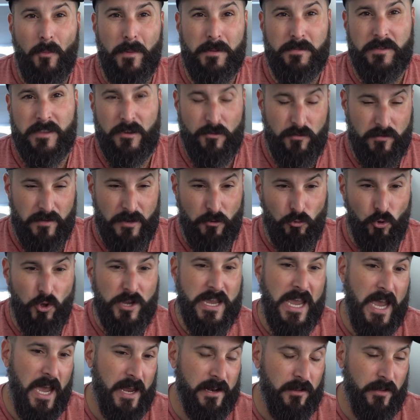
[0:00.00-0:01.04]
Maybe they're
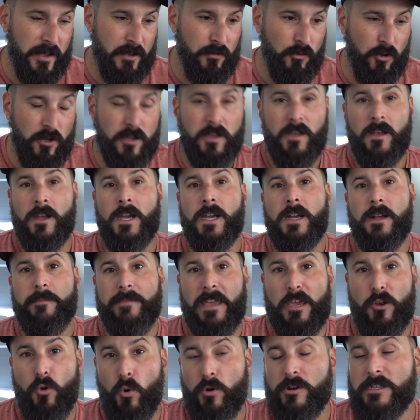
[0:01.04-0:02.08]
looking at it like, look,
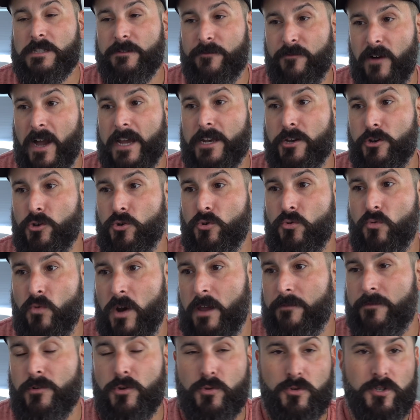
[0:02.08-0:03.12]
in order to find a new
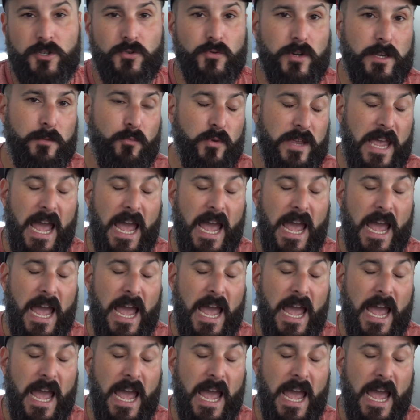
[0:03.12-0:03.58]
revenue stream,